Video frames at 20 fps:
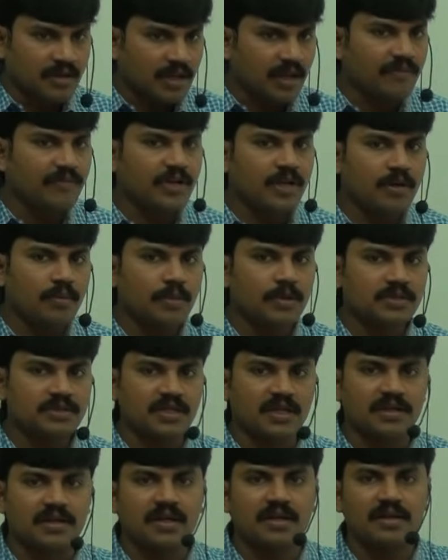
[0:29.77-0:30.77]
navigable
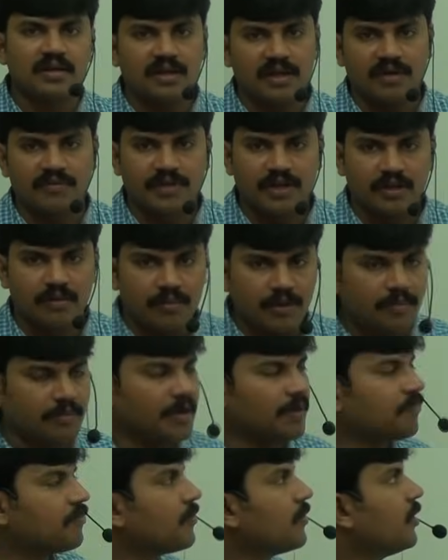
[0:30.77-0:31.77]
set and a navigable
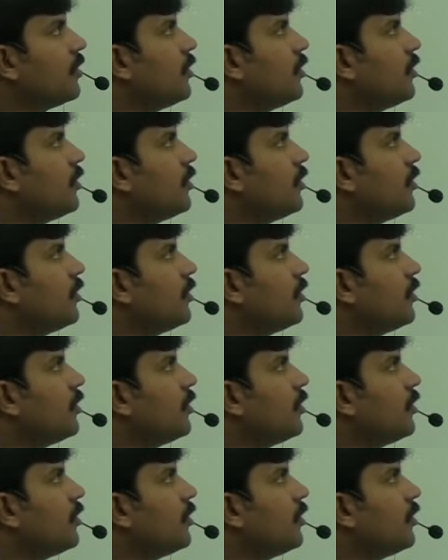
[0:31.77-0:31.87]
map.